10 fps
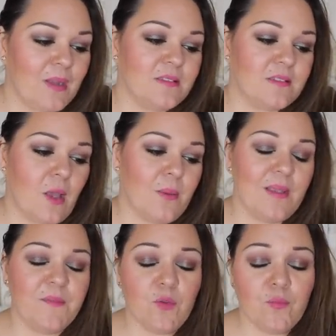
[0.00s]
so
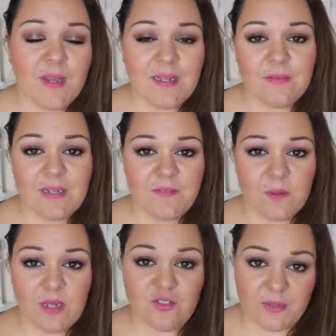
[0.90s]
if you really, really
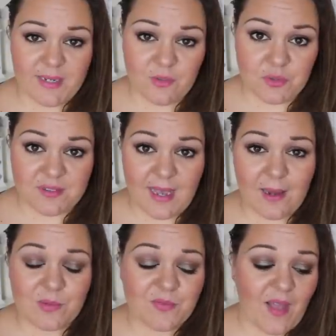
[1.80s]
feel like treating
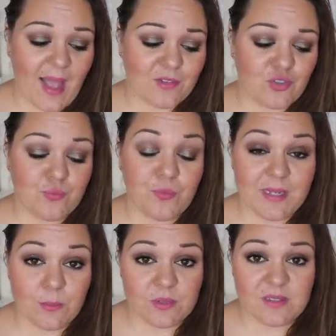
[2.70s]
yourself and you
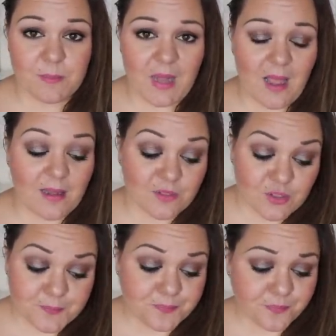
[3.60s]
really want to
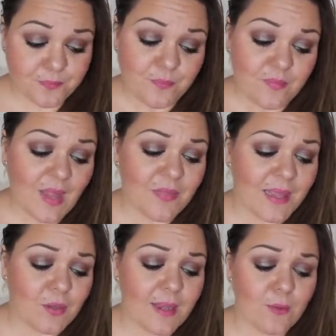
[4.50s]
splurge,
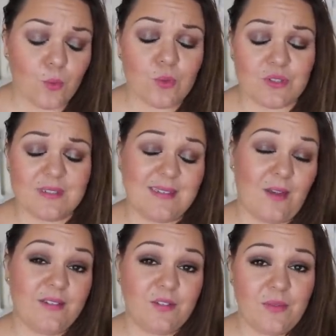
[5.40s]
then in all honesty,
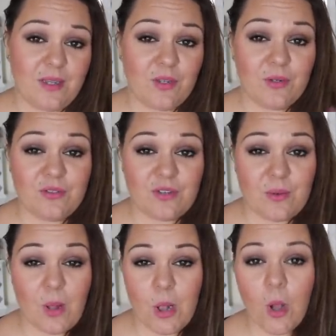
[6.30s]
I do think you could do a